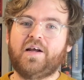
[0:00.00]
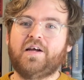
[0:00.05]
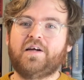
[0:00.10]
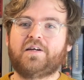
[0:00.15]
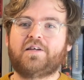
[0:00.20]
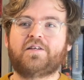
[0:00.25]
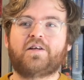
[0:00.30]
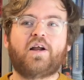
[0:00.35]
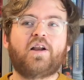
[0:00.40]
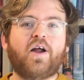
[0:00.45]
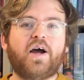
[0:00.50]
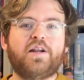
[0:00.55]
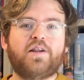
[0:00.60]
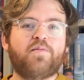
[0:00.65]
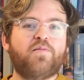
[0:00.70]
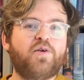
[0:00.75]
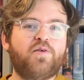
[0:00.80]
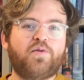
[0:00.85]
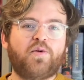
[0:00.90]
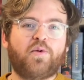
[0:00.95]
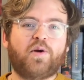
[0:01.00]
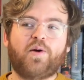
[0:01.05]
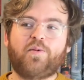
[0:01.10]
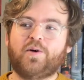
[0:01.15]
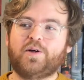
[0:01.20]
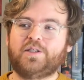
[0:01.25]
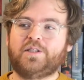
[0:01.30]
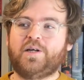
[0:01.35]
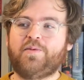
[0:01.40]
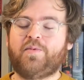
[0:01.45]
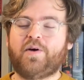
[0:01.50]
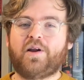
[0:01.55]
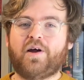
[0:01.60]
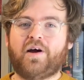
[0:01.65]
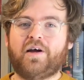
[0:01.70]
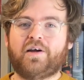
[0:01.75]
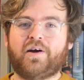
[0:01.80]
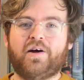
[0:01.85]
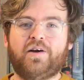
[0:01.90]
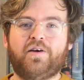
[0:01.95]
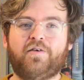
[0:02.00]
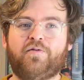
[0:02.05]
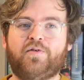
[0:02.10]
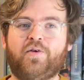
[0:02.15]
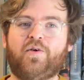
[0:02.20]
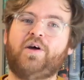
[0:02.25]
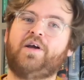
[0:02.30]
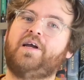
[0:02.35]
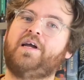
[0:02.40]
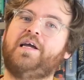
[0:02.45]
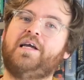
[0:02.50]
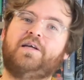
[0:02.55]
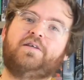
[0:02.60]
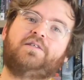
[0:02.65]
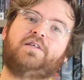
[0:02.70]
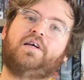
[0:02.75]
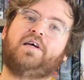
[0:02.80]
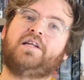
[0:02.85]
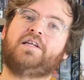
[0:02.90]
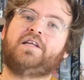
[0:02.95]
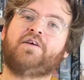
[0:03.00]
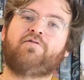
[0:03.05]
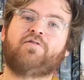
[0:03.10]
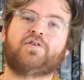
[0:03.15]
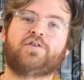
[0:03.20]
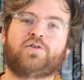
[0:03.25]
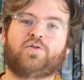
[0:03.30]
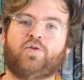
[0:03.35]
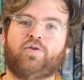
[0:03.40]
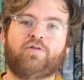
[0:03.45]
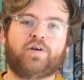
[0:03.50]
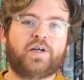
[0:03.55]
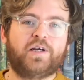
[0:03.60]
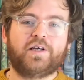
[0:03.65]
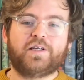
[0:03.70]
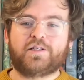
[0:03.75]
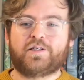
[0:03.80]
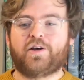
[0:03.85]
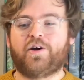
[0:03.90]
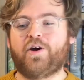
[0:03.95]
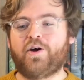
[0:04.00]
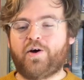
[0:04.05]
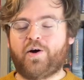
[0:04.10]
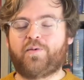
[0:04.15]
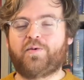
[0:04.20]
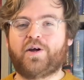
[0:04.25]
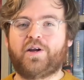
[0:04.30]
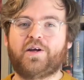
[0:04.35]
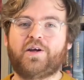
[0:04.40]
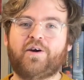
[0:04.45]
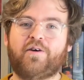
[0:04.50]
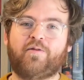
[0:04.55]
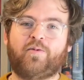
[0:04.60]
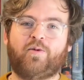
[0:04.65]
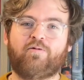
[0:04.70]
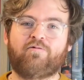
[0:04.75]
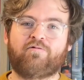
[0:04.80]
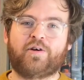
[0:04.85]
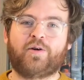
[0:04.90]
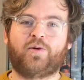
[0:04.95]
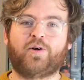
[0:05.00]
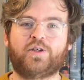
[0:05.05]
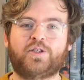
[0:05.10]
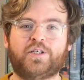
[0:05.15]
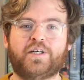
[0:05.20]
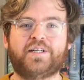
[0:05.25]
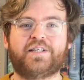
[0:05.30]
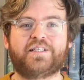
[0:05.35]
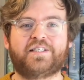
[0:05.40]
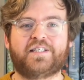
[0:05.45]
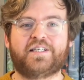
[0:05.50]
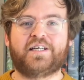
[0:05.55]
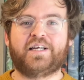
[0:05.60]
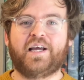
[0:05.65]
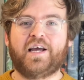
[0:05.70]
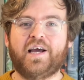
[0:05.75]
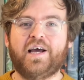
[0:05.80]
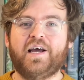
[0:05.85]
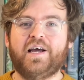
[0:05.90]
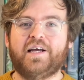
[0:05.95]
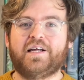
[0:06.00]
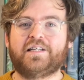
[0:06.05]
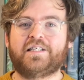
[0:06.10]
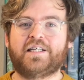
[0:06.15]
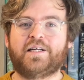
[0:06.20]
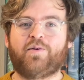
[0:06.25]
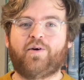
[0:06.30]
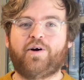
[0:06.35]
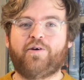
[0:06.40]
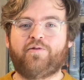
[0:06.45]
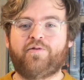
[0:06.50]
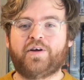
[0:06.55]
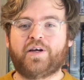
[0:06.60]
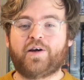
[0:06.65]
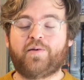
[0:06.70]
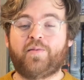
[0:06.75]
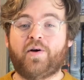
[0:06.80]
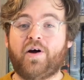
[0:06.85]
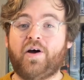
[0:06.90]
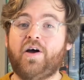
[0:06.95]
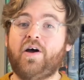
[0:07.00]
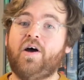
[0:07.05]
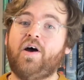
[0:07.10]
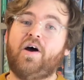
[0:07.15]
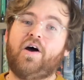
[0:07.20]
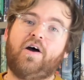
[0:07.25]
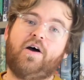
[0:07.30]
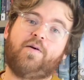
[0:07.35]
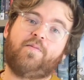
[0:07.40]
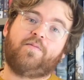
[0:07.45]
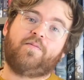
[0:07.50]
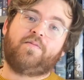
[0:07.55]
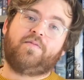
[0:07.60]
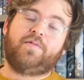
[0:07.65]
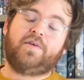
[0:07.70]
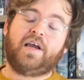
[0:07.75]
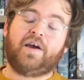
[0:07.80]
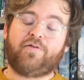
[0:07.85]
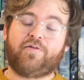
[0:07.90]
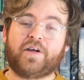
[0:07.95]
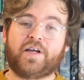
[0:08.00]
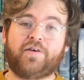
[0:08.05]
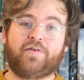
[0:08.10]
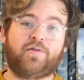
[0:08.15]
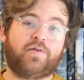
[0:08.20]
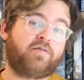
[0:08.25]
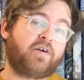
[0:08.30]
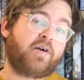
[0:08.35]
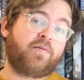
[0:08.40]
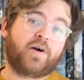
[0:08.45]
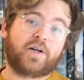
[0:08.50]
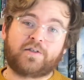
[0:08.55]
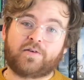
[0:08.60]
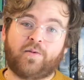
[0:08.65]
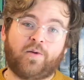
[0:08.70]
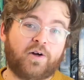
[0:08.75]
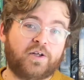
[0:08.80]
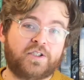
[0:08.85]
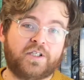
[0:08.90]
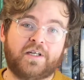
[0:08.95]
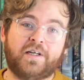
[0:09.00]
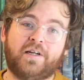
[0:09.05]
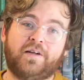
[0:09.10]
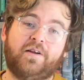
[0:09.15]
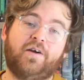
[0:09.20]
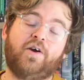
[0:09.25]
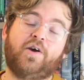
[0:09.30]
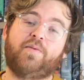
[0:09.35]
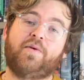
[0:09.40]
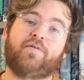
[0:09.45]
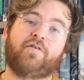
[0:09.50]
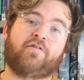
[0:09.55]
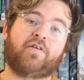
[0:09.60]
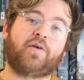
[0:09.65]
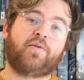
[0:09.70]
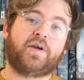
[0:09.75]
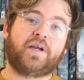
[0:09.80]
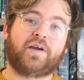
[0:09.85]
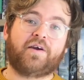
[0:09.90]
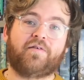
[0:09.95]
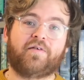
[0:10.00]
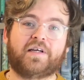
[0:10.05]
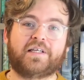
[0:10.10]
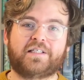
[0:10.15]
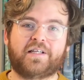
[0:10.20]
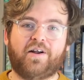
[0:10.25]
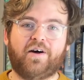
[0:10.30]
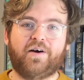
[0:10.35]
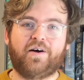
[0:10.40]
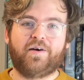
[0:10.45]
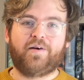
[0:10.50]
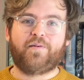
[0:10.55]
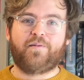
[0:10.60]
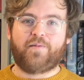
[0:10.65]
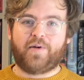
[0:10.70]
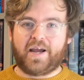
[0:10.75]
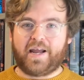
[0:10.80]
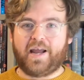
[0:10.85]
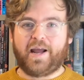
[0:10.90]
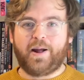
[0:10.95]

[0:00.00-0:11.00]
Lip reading: because I liked the movie when I watched it, but I kind of feel like it's a different story. So I'm going to go rewatch it and see what I think. But yeah, thank you very much for watching, and hope you have a great week. Thanks a lot. Bye.